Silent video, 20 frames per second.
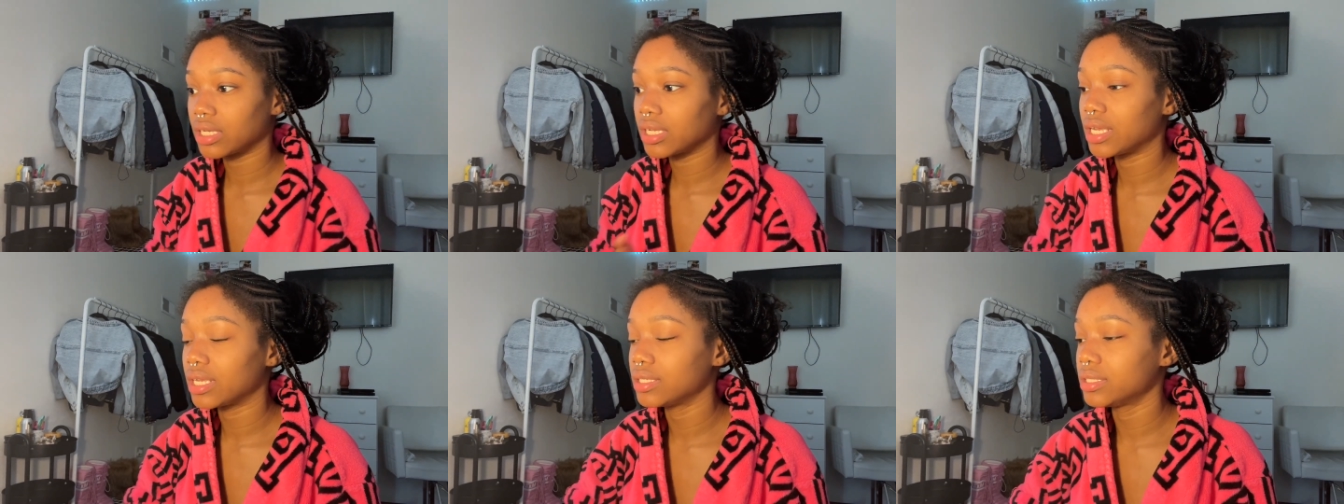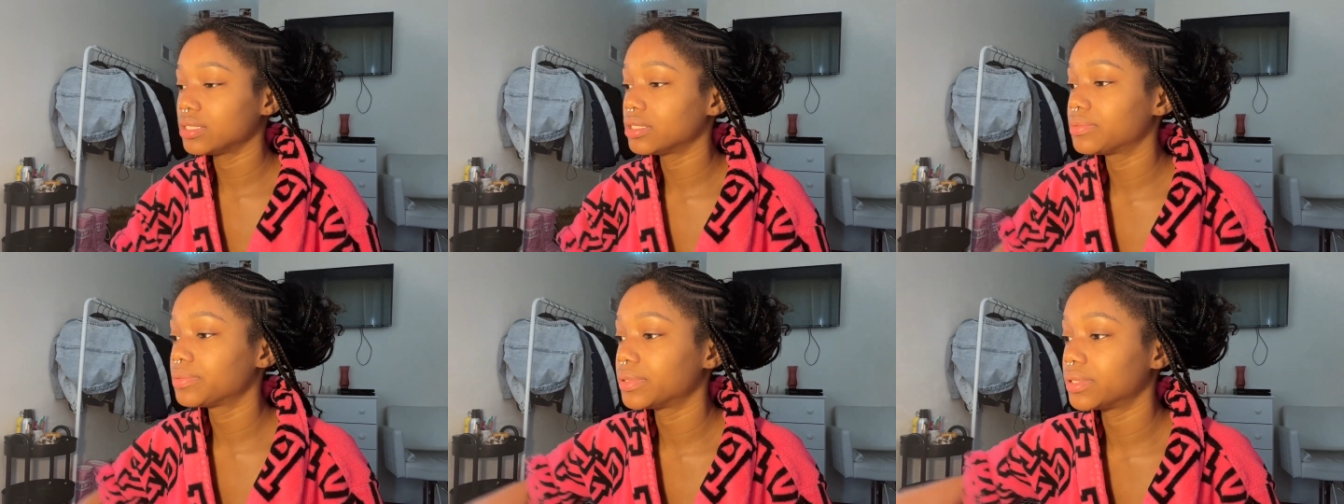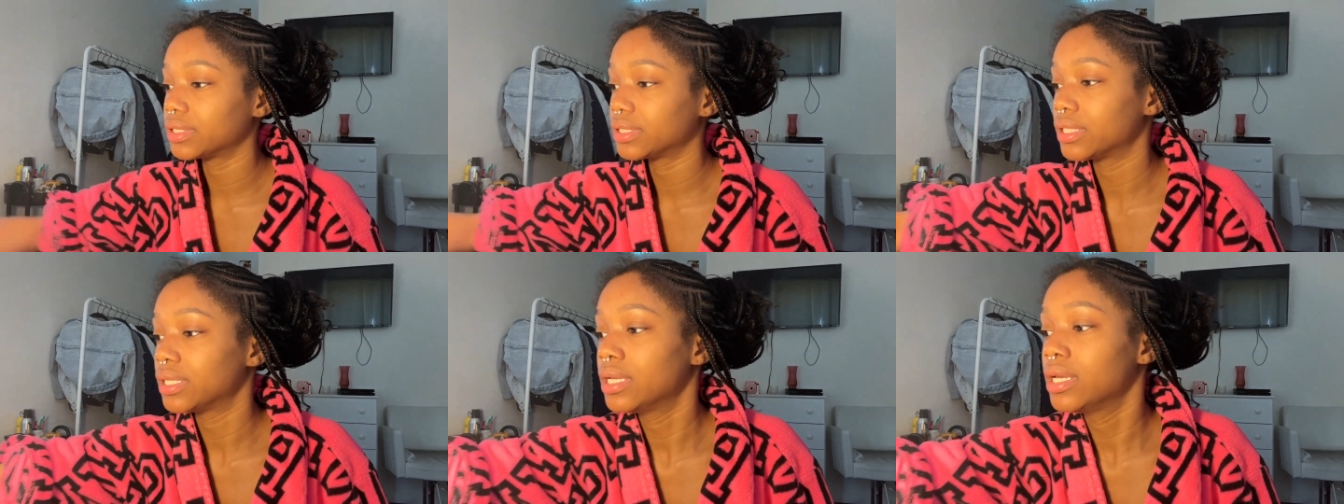I need to
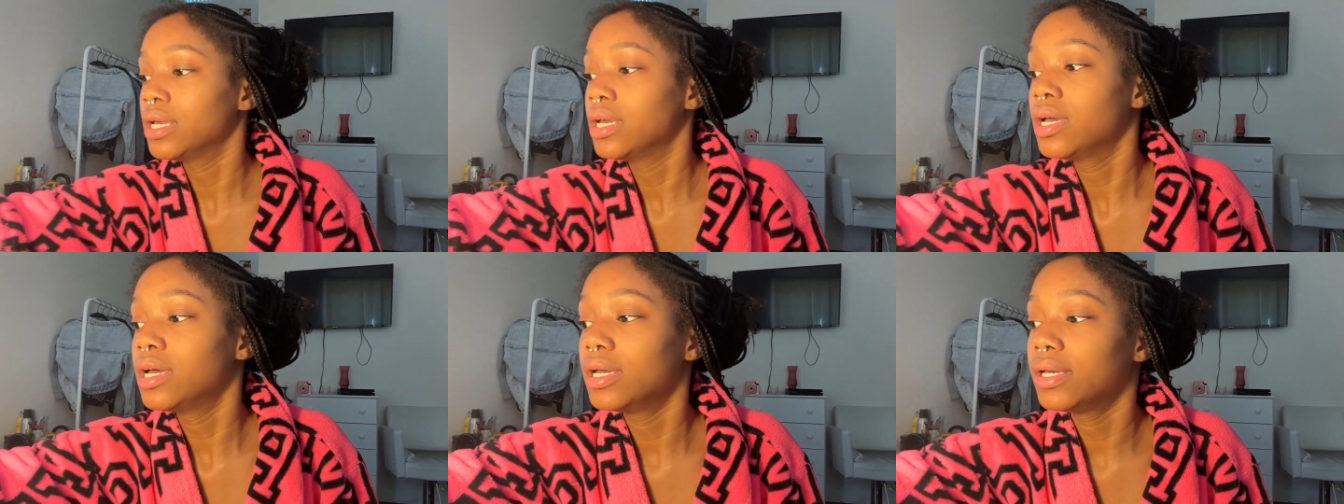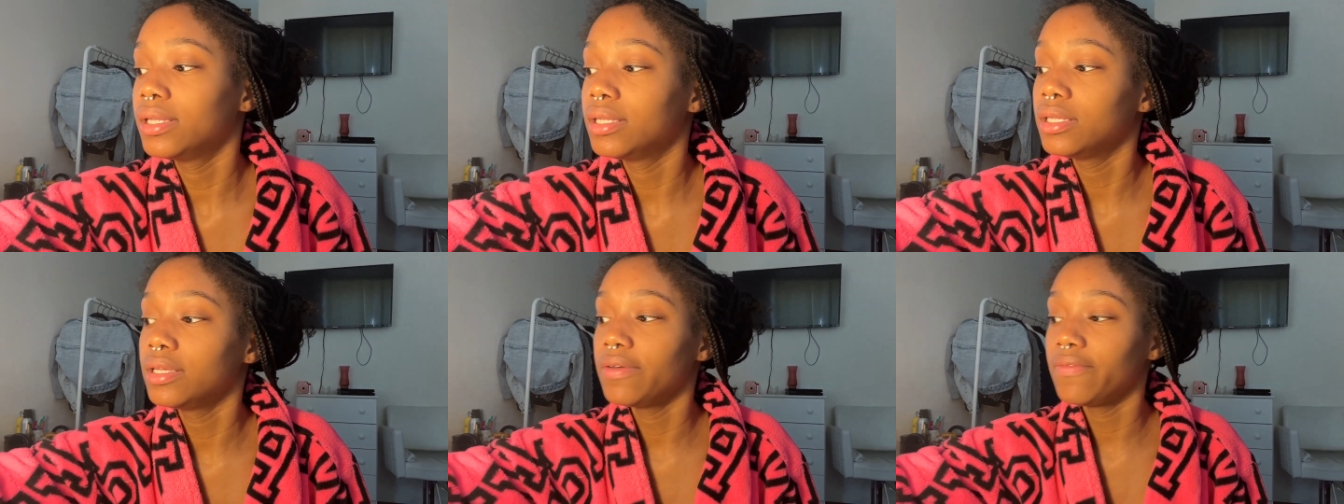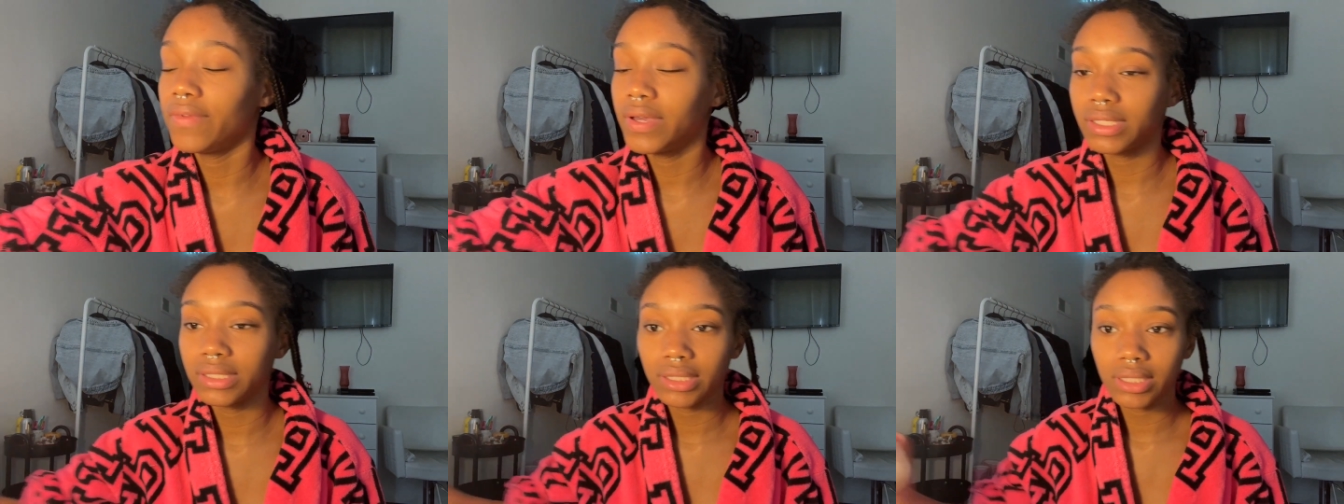put a little
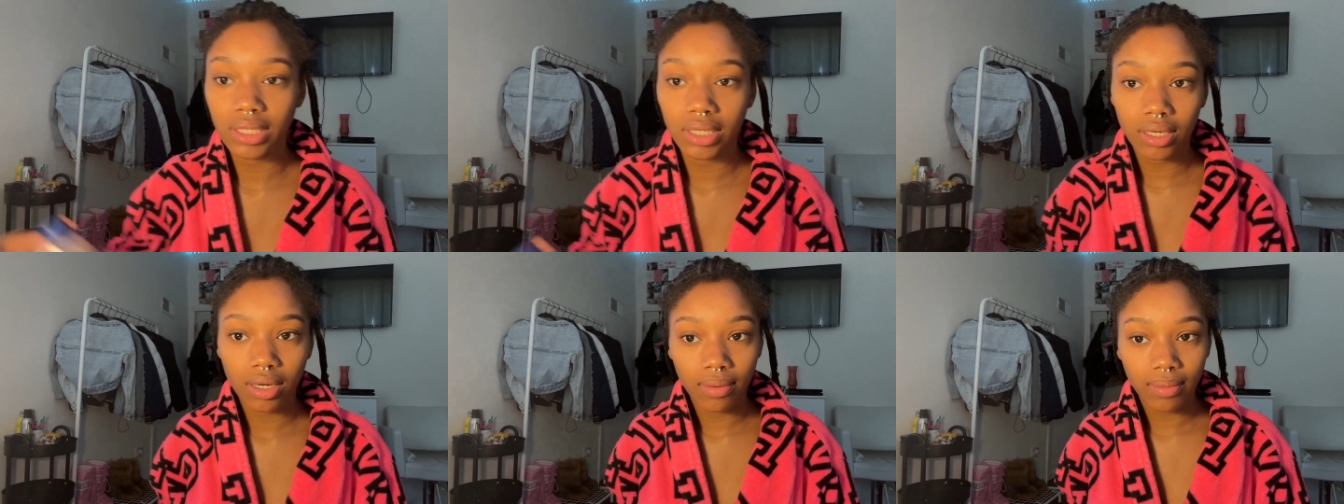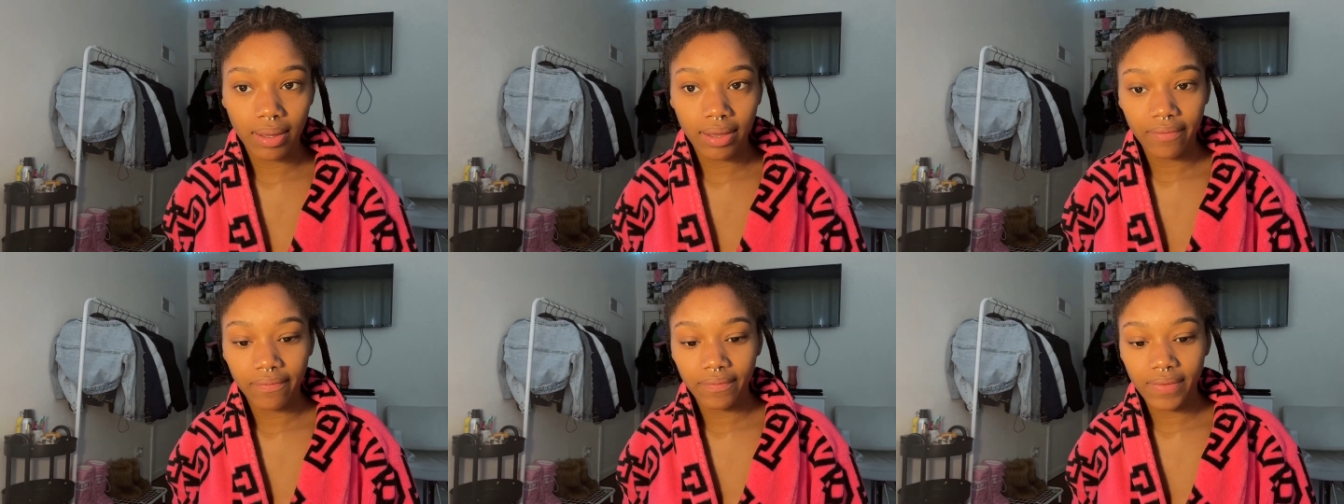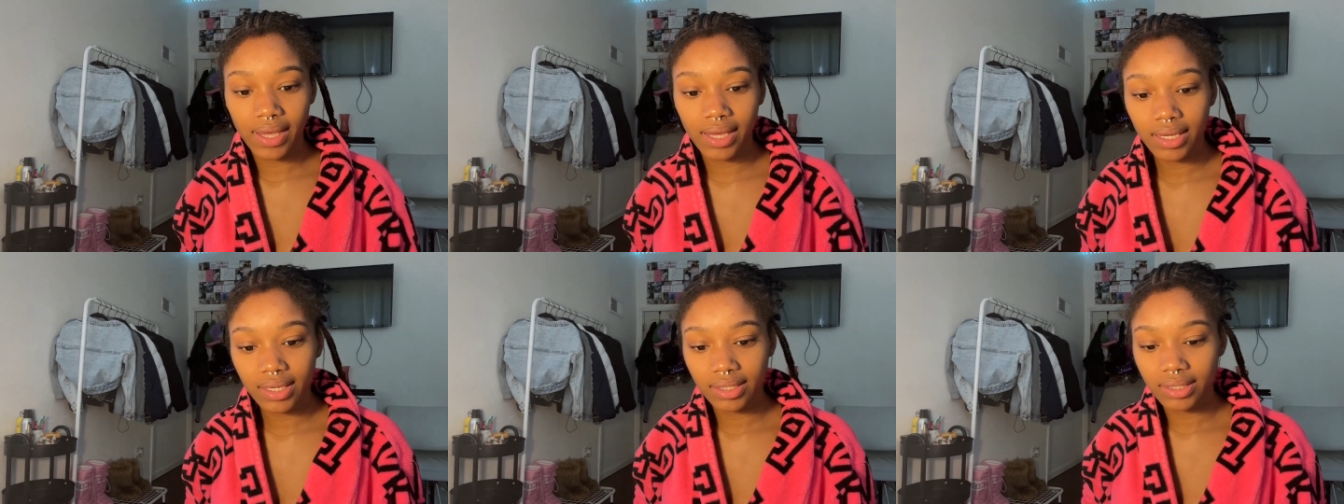Vaseline on my
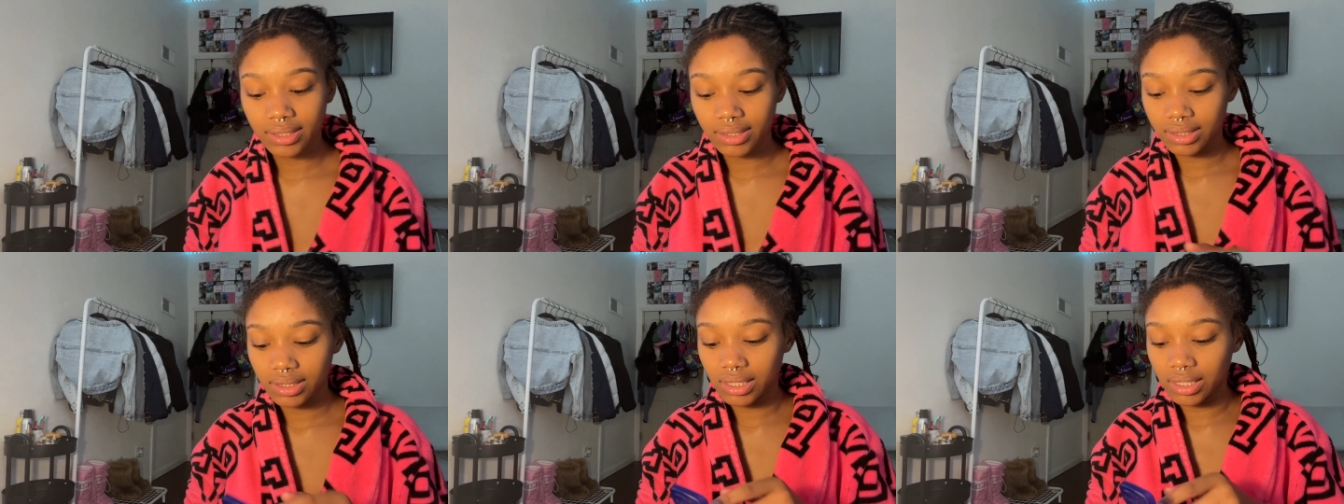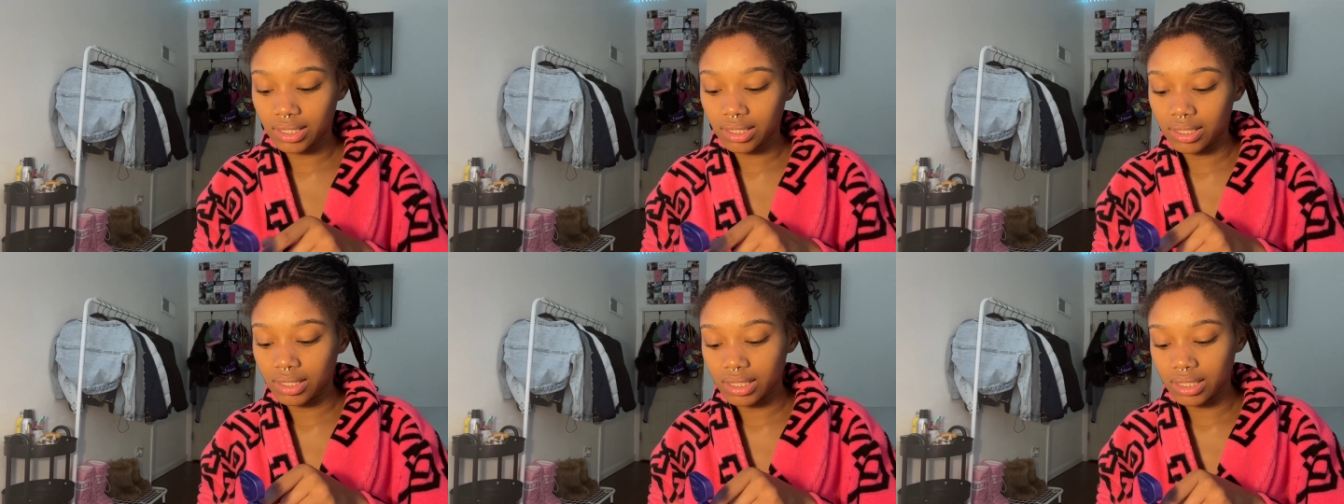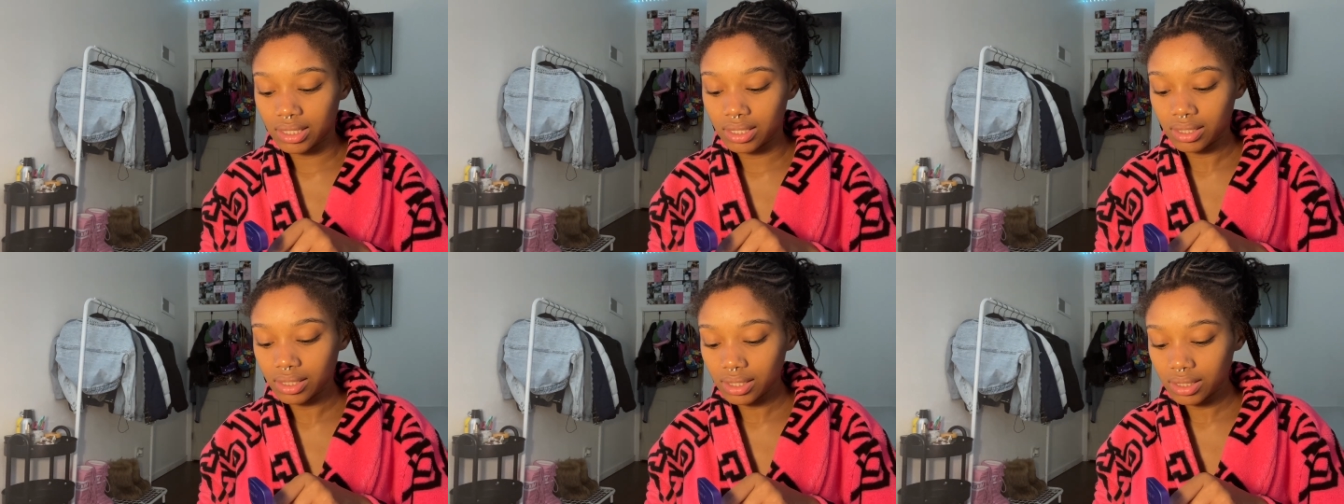face and
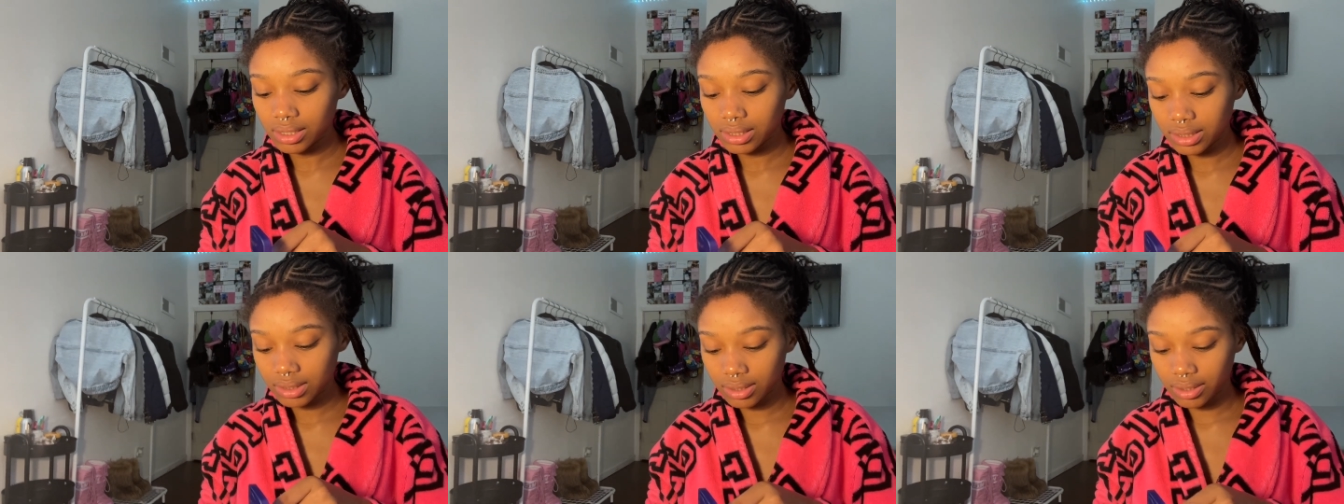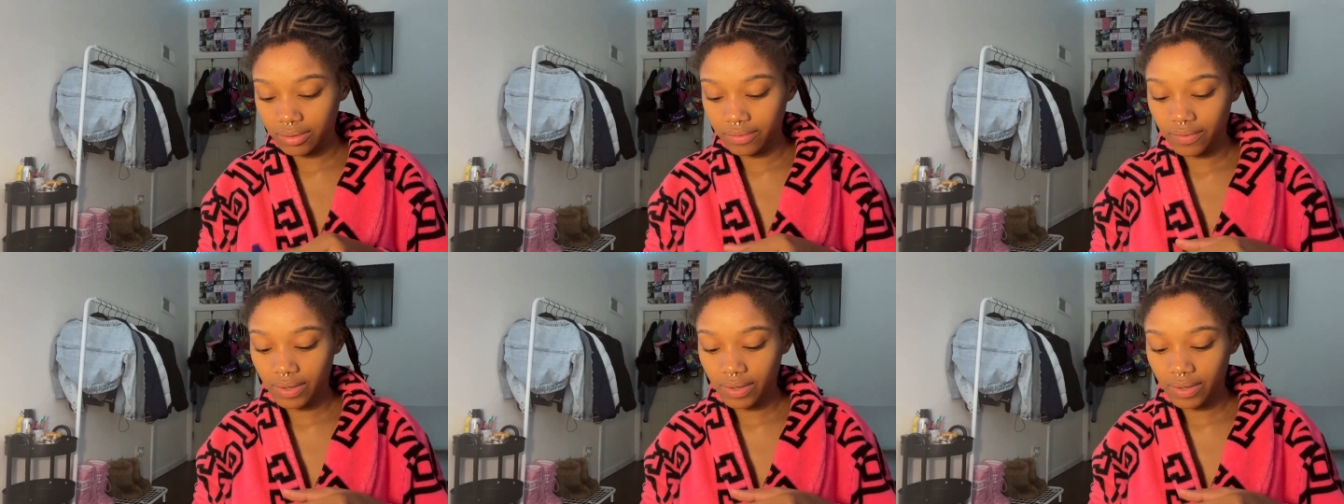a little stuff.